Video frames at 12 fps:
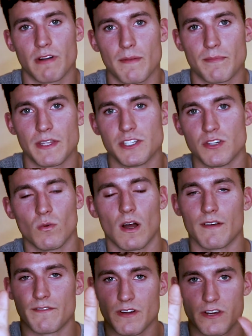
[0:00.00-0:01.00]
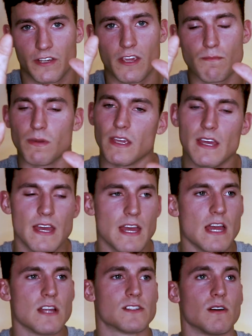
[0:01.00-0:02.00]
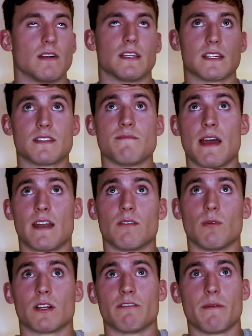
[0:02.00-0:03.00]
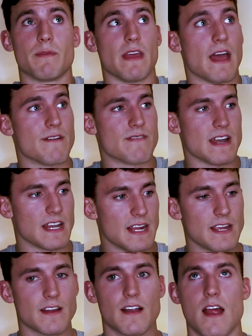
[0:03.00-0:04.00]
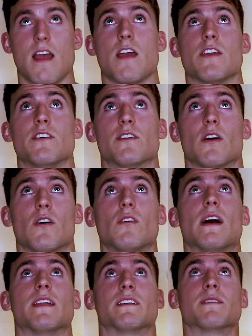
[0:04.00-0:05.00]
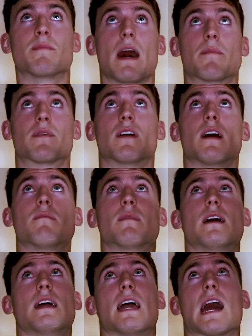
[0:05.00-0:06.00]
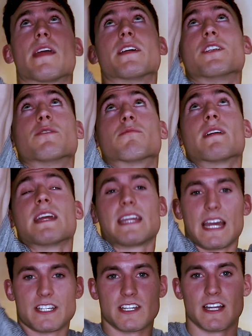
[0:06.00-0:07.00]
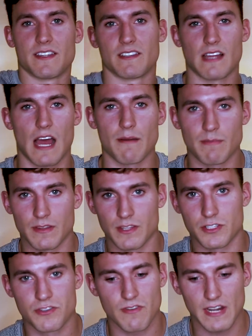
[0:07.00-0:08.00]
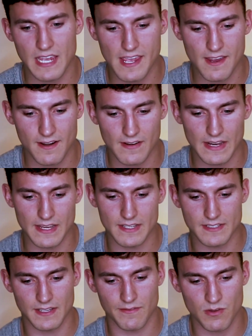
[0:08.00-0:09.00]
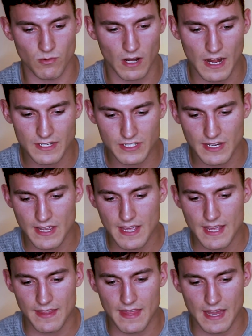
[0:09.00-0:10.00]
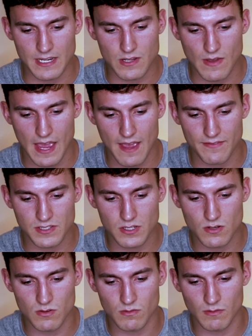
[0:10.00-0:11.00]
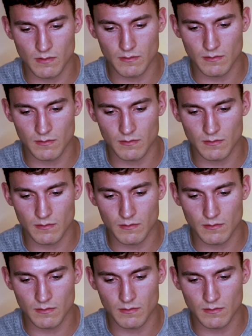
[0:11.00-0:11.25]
grip that you want for your Cupid. So it doesn't matter what grip you have right here, you go and then you pop her up, and then you re-catch it at the top. The trick here is, if you watch, that you have to